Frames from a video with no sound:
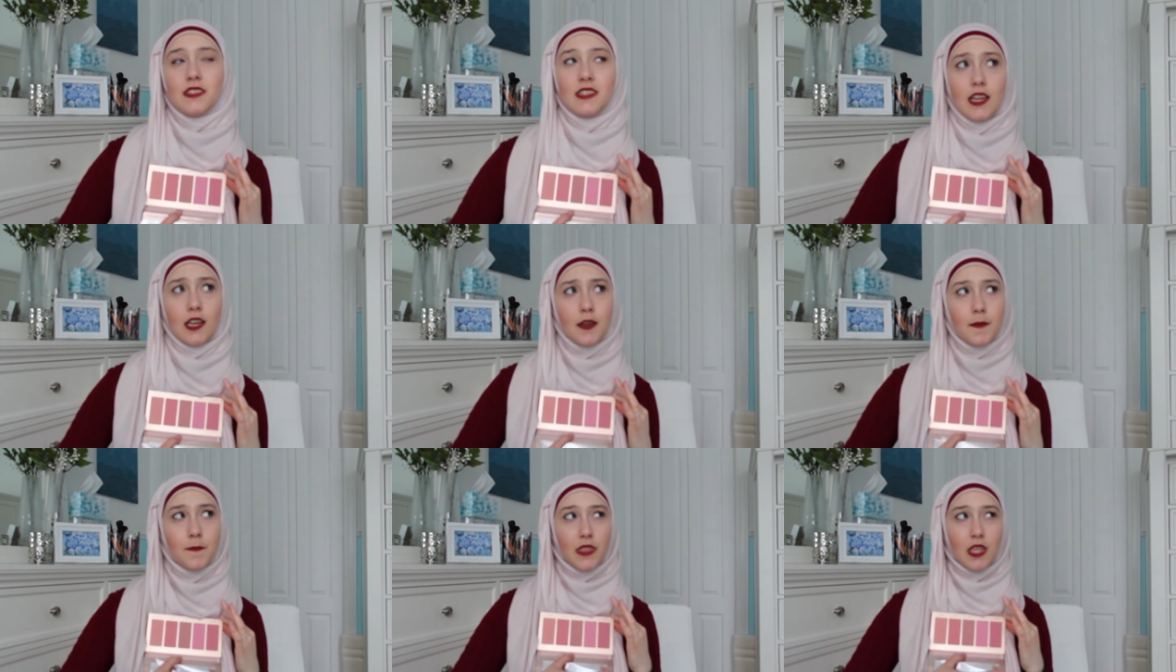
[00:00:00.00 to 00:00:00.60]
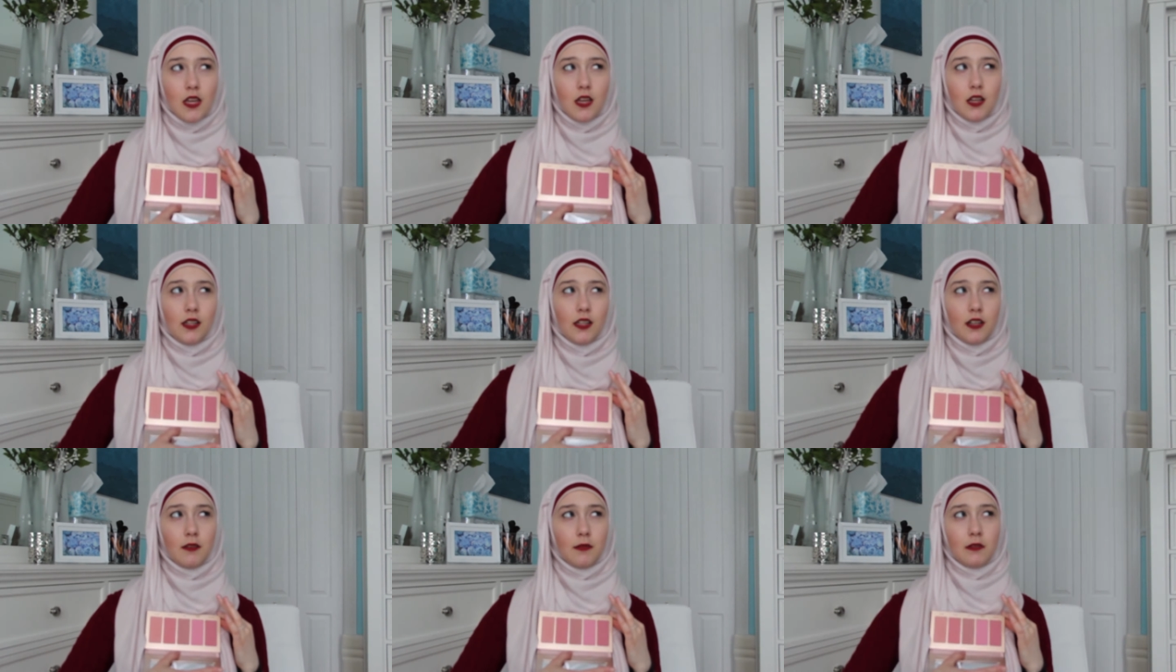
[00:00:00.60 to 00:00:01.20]
like a
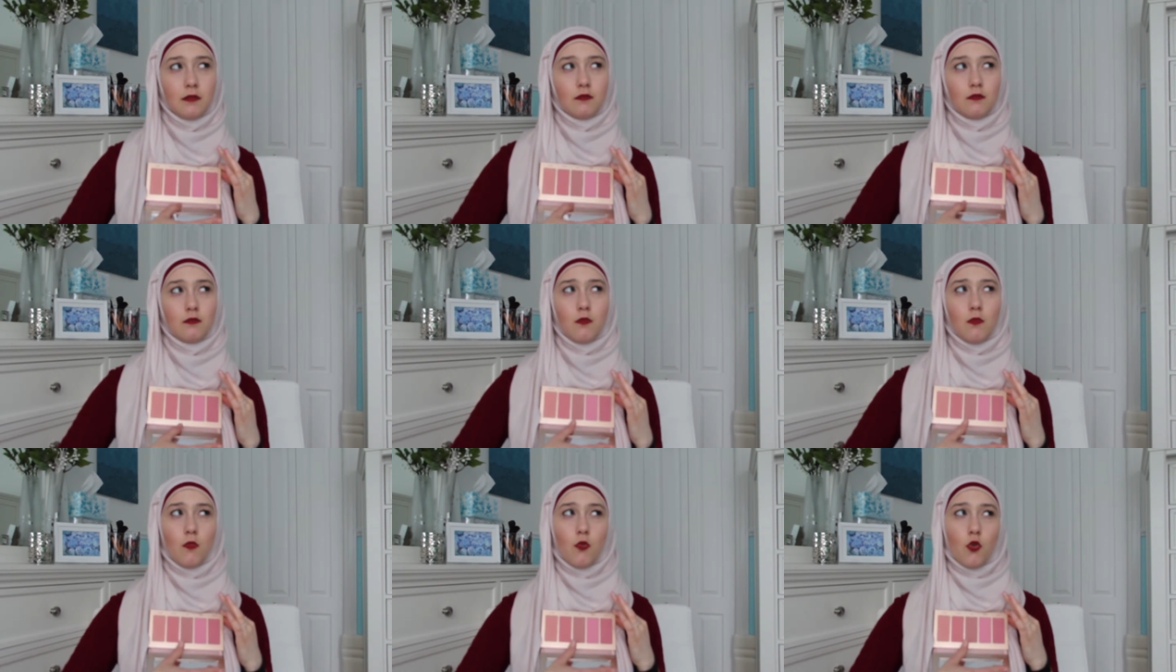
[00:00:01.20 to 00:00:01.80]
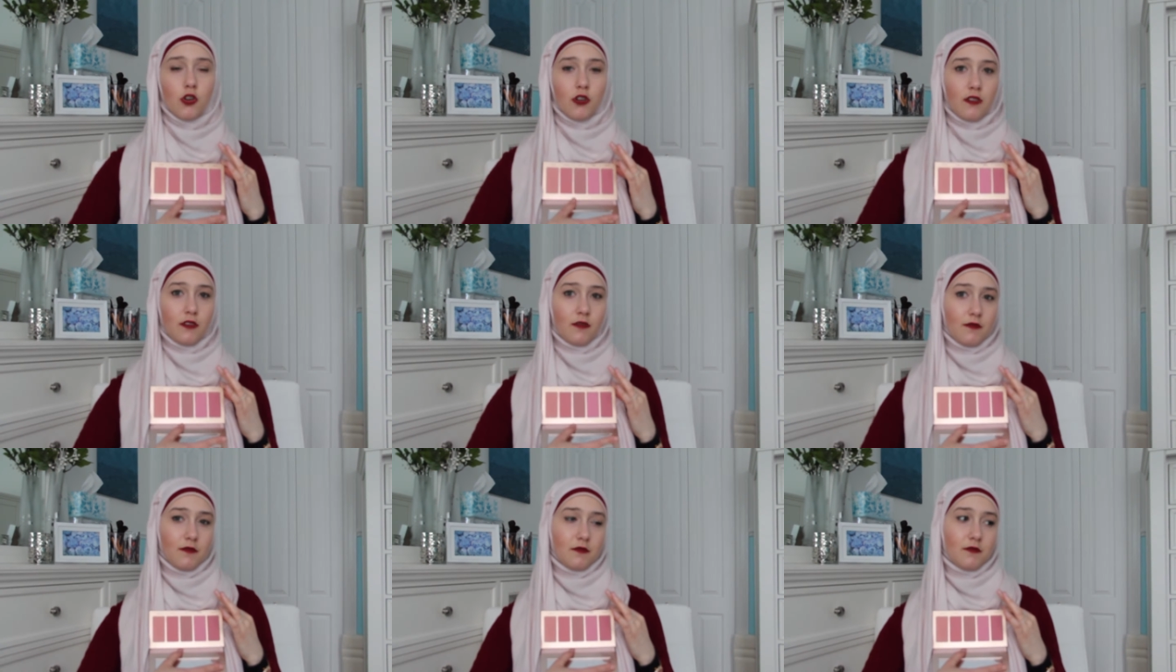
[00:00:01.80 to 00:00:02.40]
little bit more,
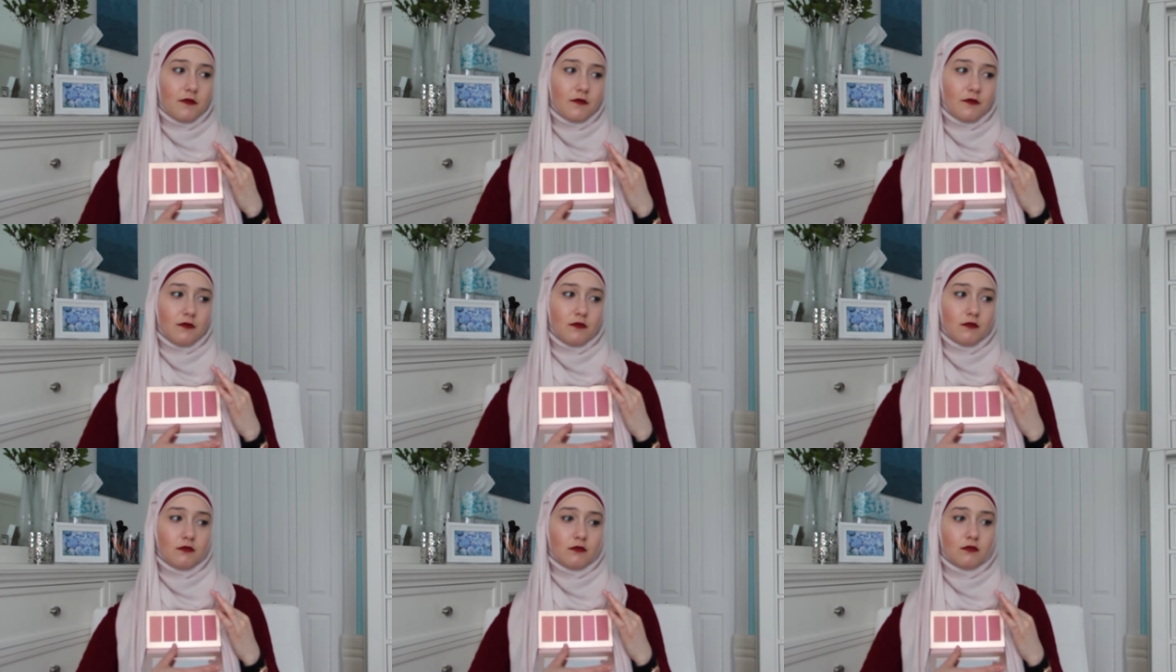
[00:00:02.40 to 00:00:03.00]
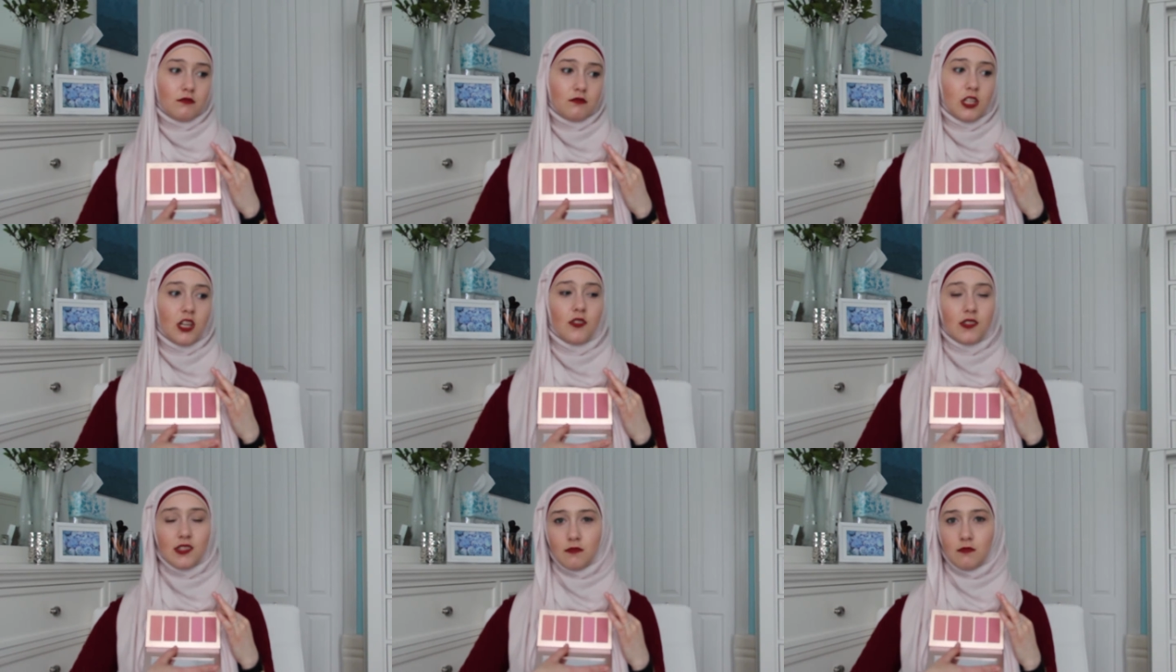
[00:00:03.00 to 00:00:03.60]

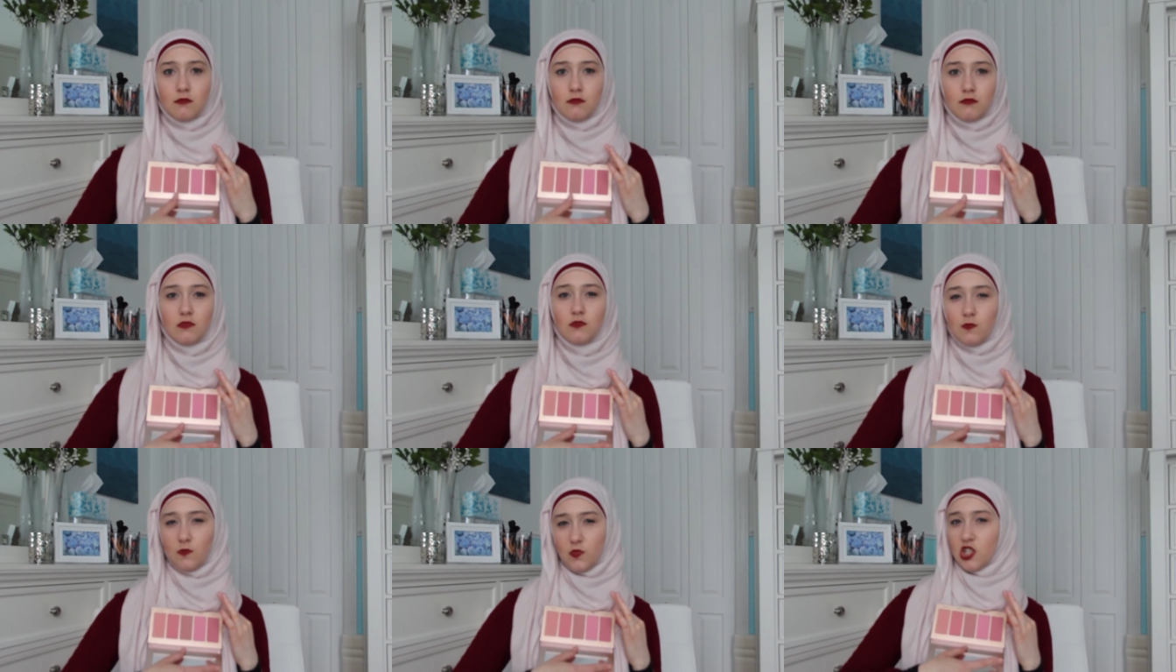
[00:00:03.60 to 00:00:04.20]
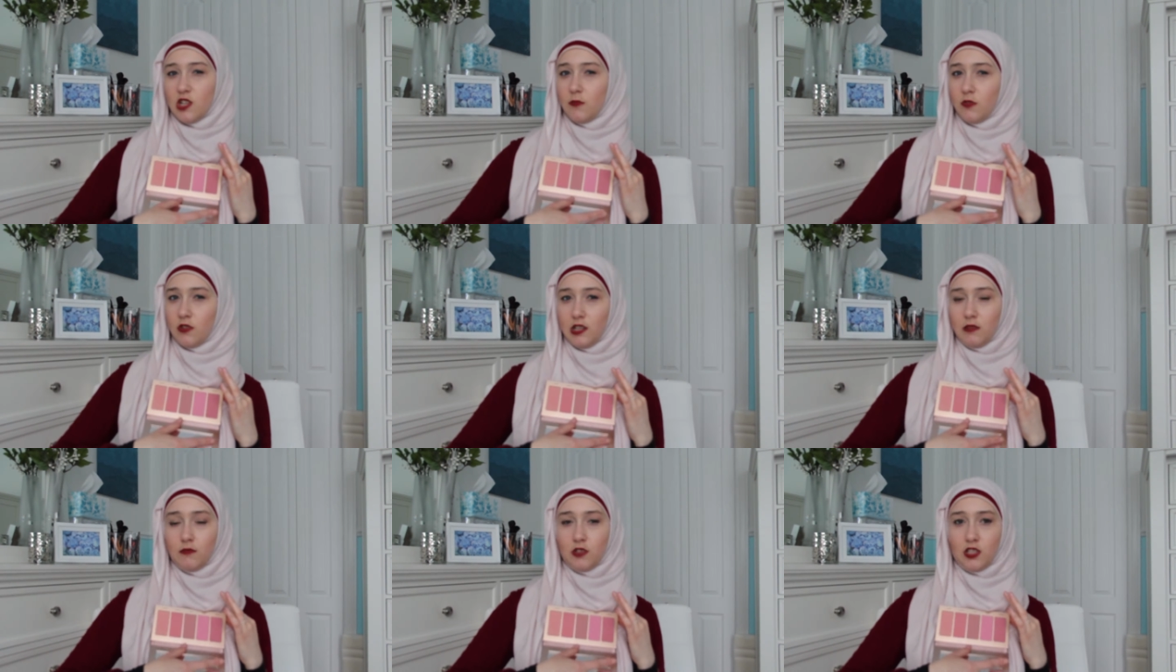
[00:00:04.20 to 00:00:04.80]
no, it's shimmery,
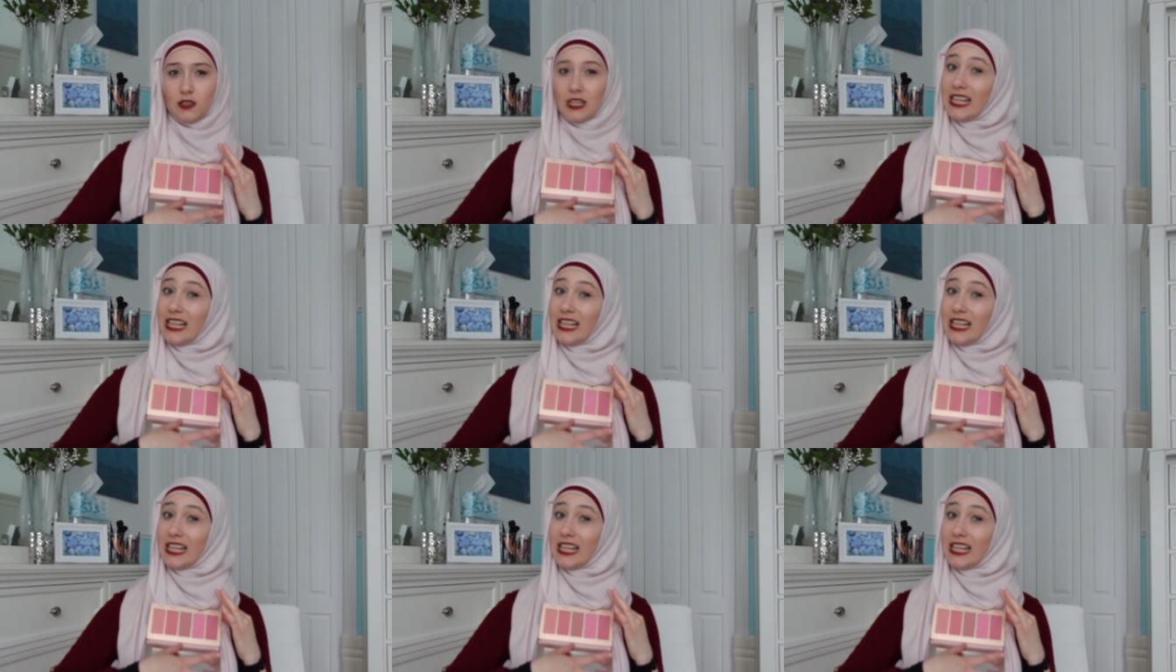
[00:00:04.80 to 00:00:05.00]
not